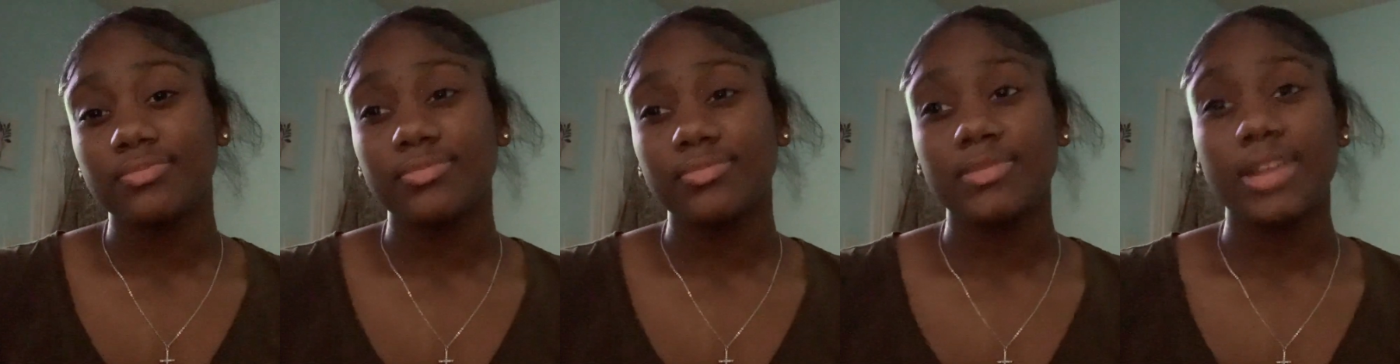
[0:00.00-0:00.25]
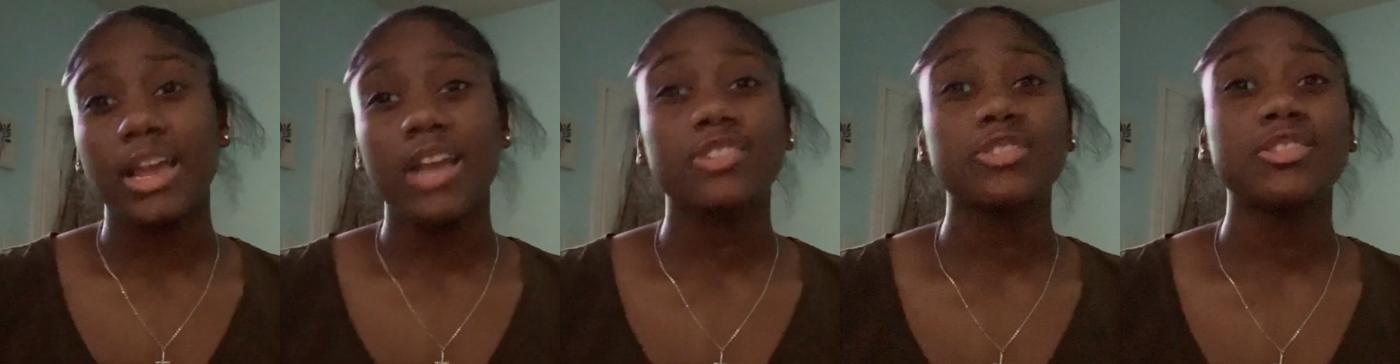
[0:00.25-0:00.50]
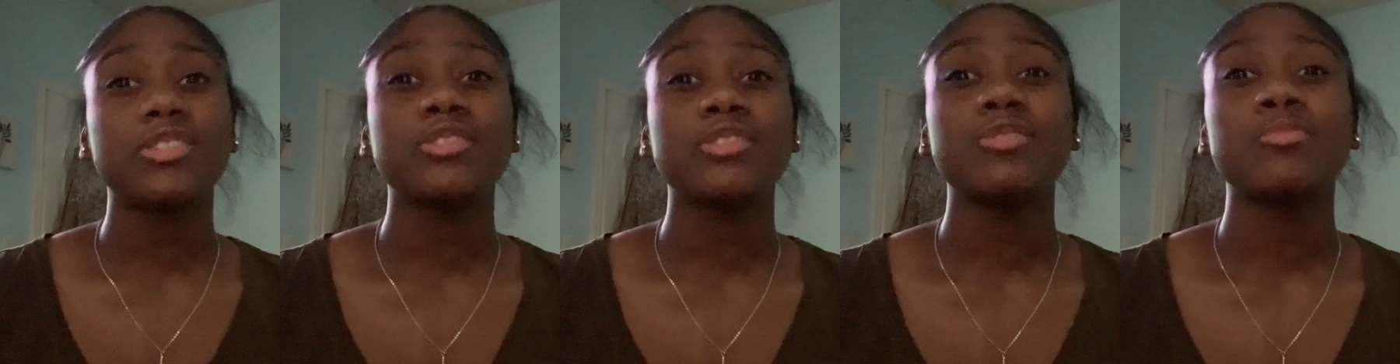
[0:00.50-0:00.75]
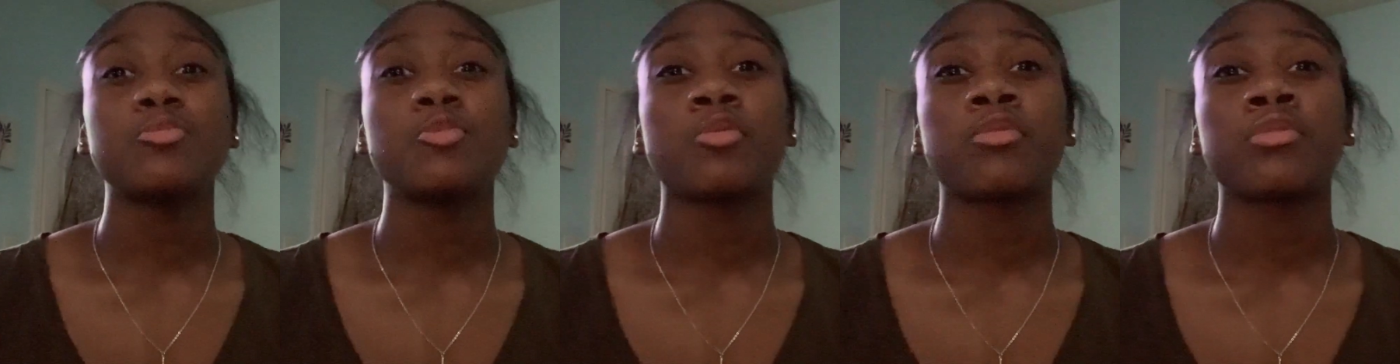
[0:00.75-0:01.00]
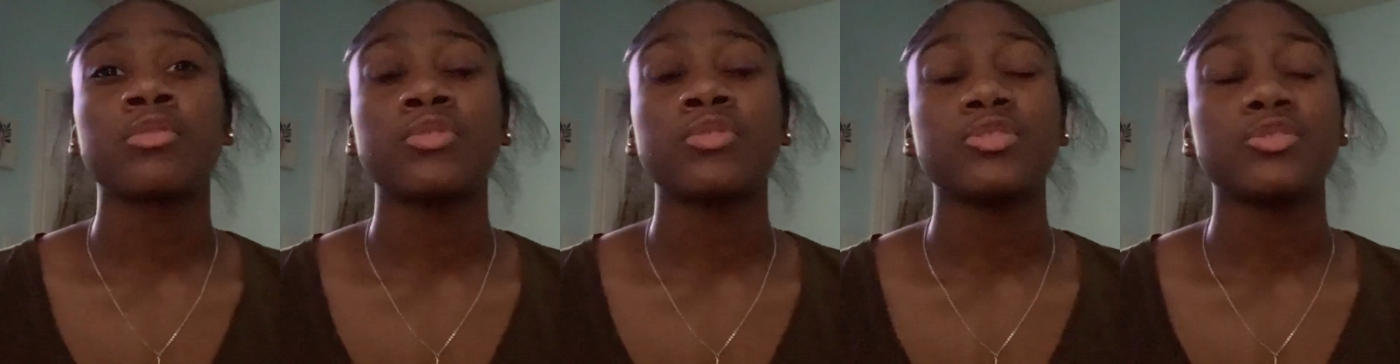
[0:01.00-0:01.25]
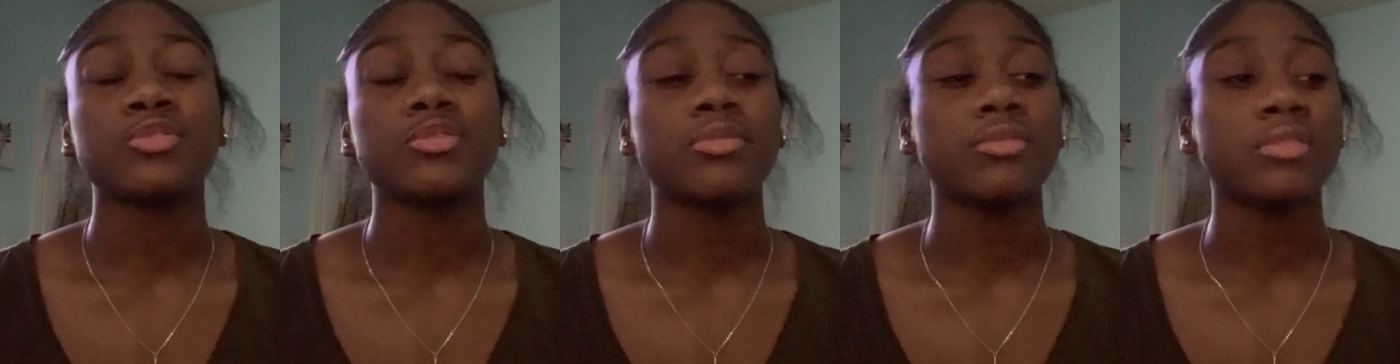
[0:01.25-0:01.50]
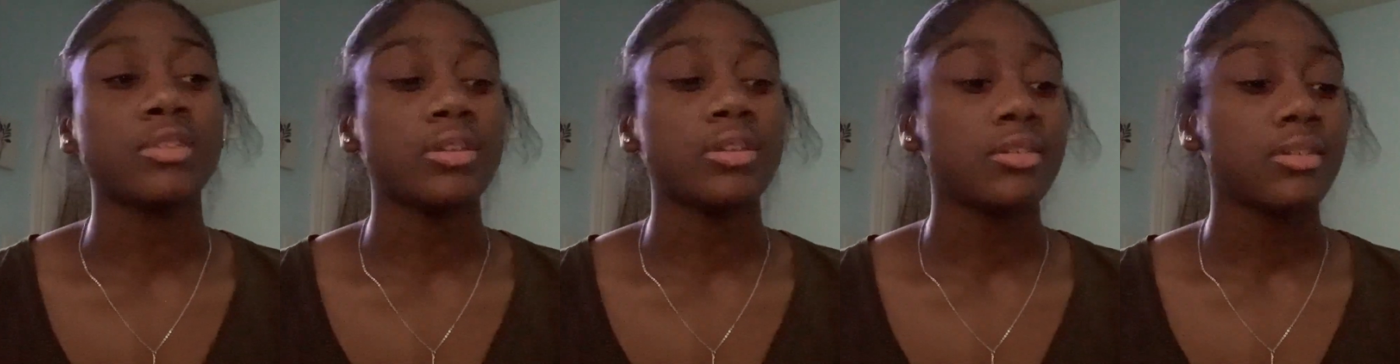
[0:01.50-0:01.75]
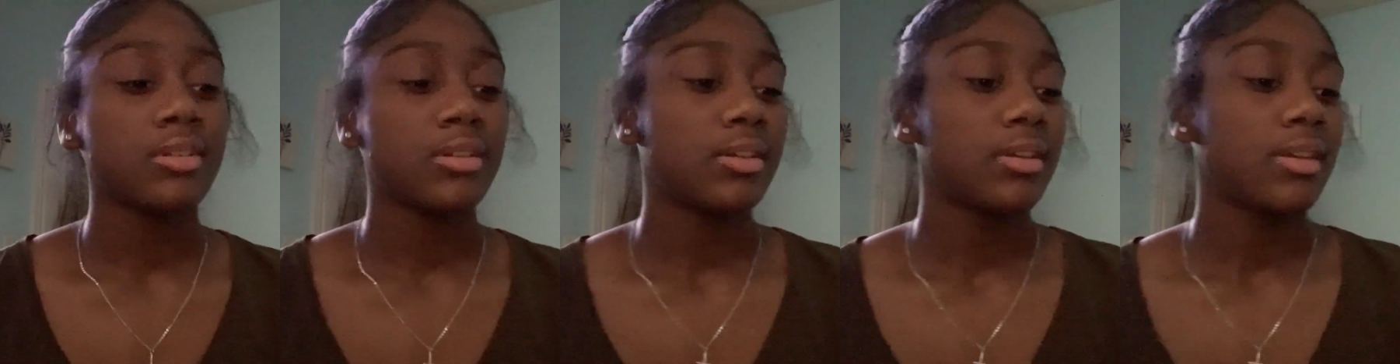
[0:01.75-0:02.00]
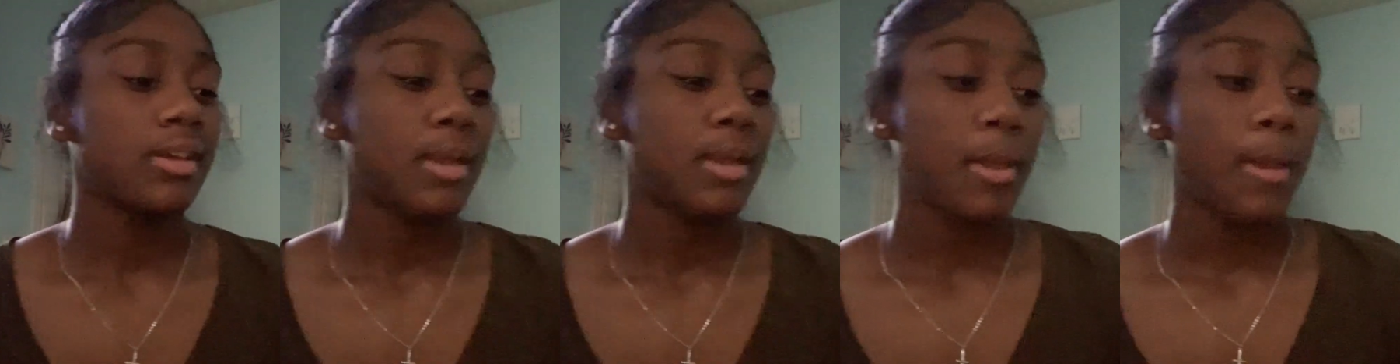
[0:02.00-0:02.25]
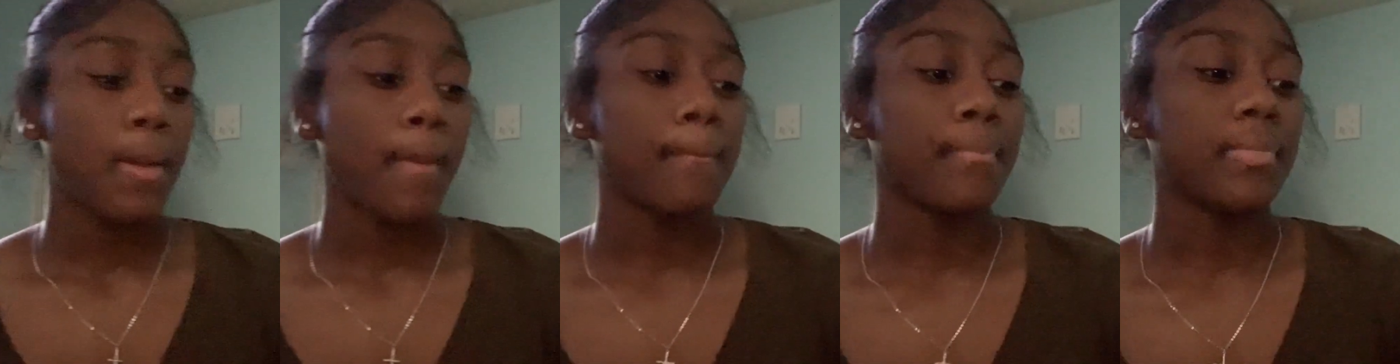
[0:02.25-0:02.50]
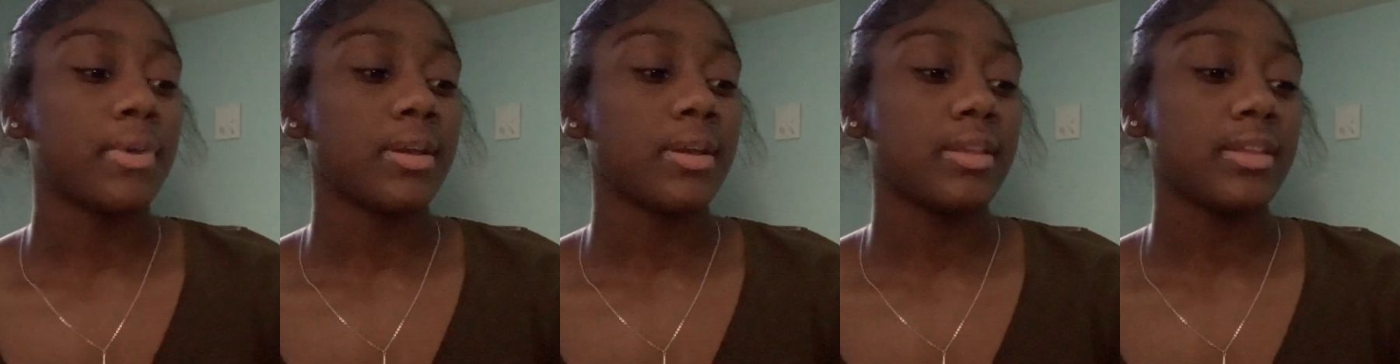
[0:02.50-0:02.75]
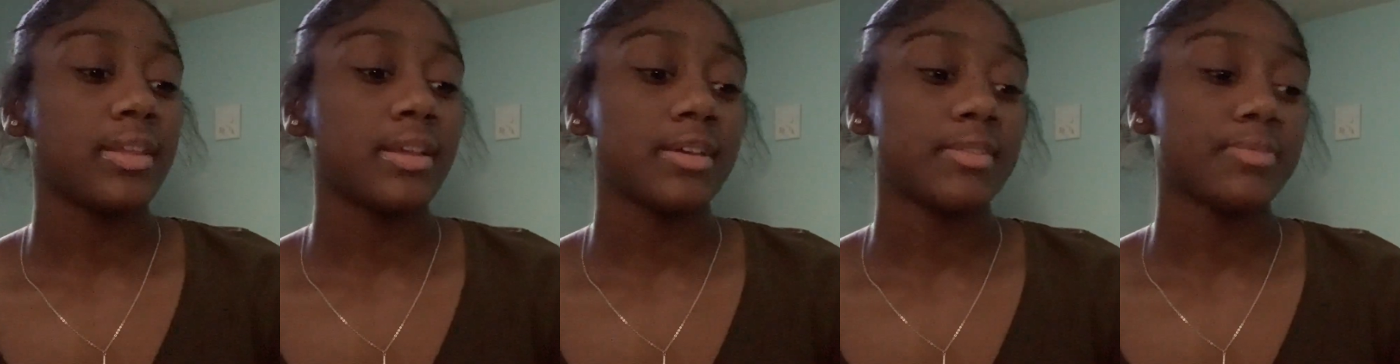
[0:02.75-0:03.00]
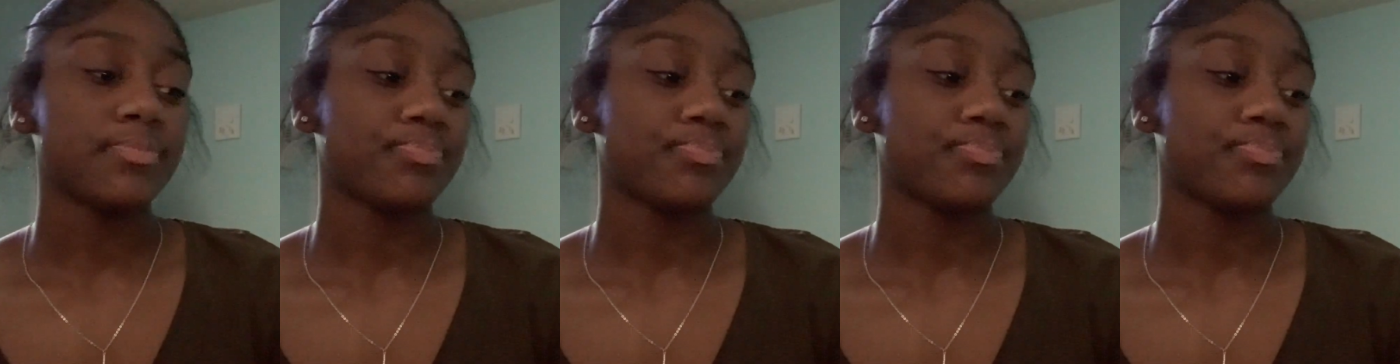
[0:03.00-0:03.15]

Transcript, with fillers: actually there's no moral of the story, but yeah.